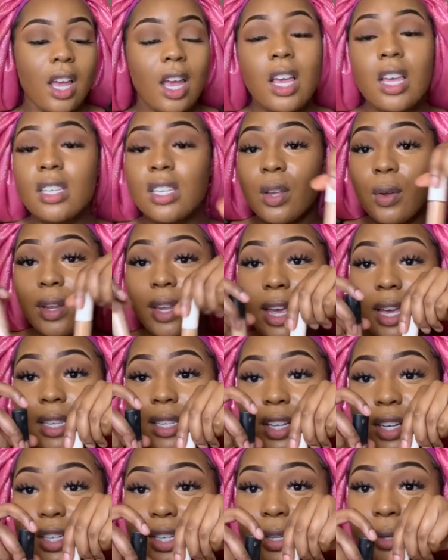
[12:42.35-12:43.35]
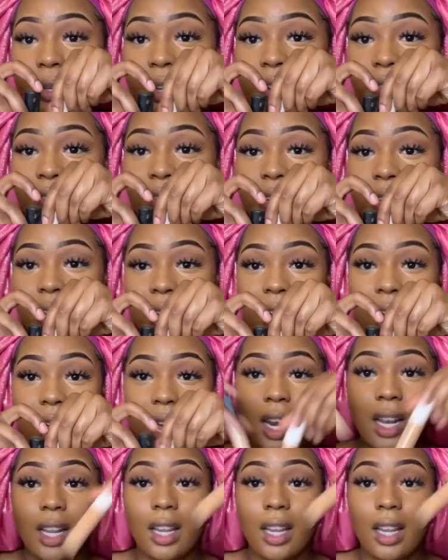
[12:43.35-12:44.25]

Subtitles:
So yes, they're two different. They kind of